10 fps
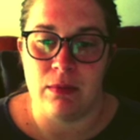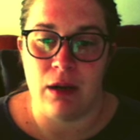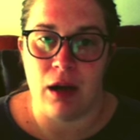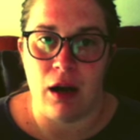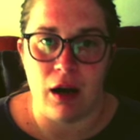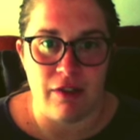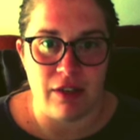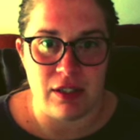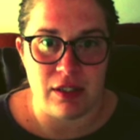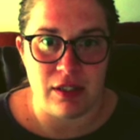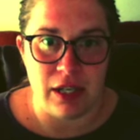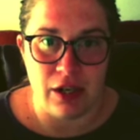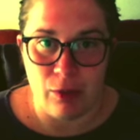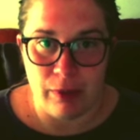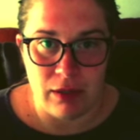Our office stayed
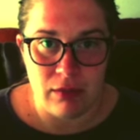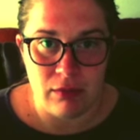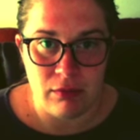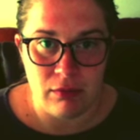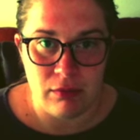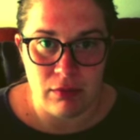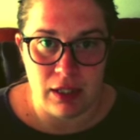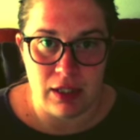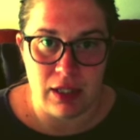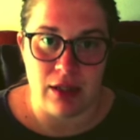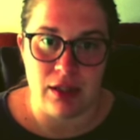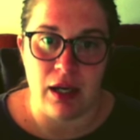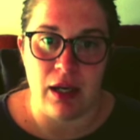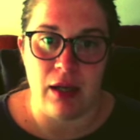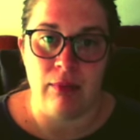open the entire
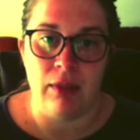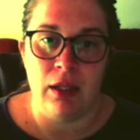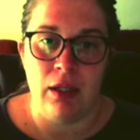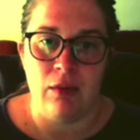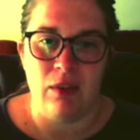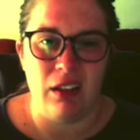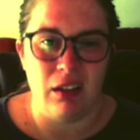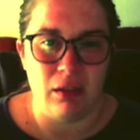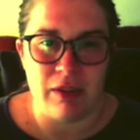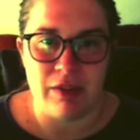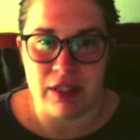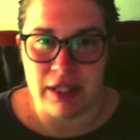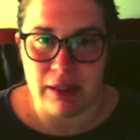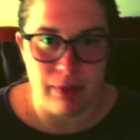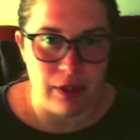time. We had a little bit of a
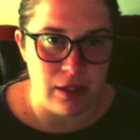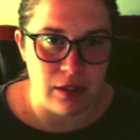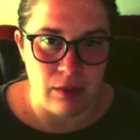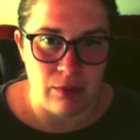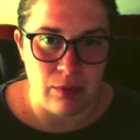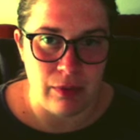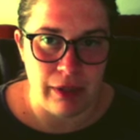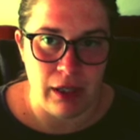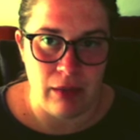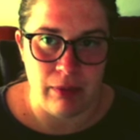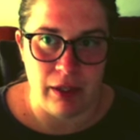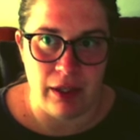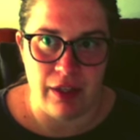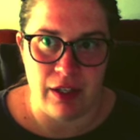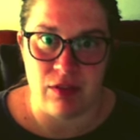dip at a certain point,
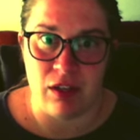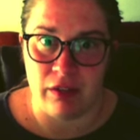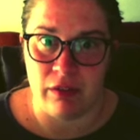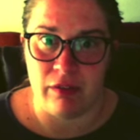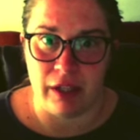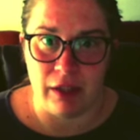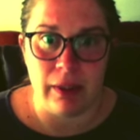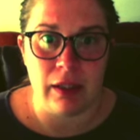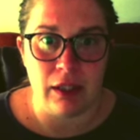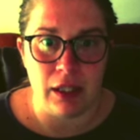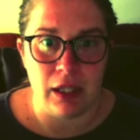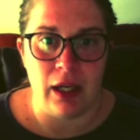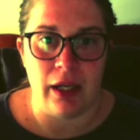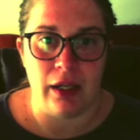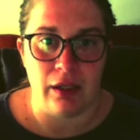but things recovered very quickly,
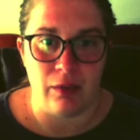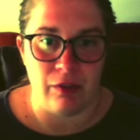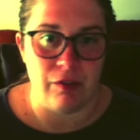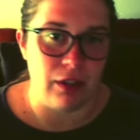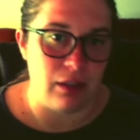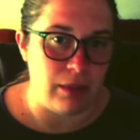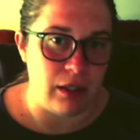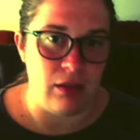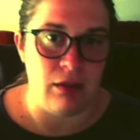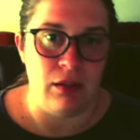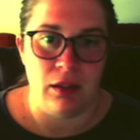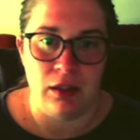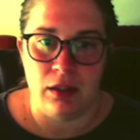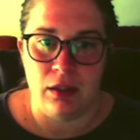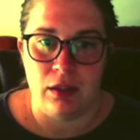and we've really been
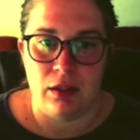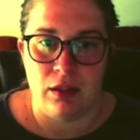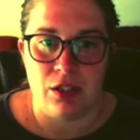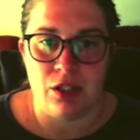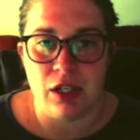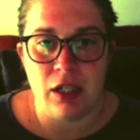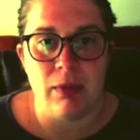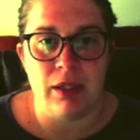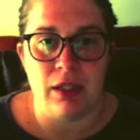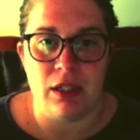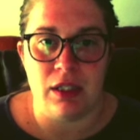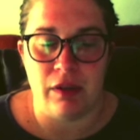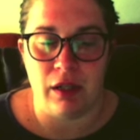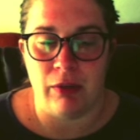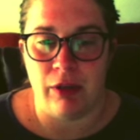just trying to meet the needs of
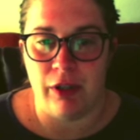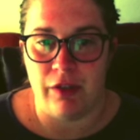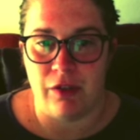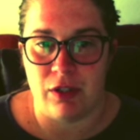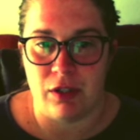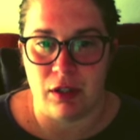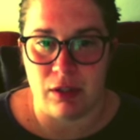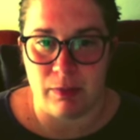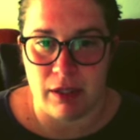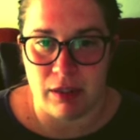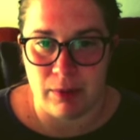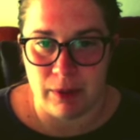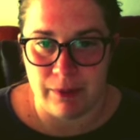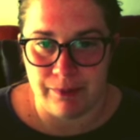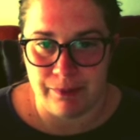our community for as long as
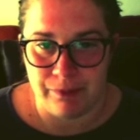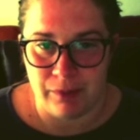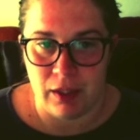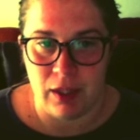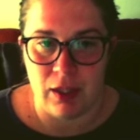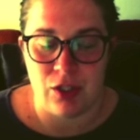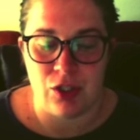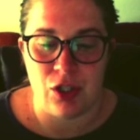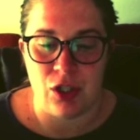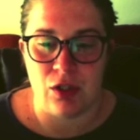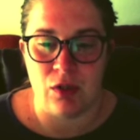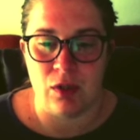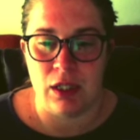possible. So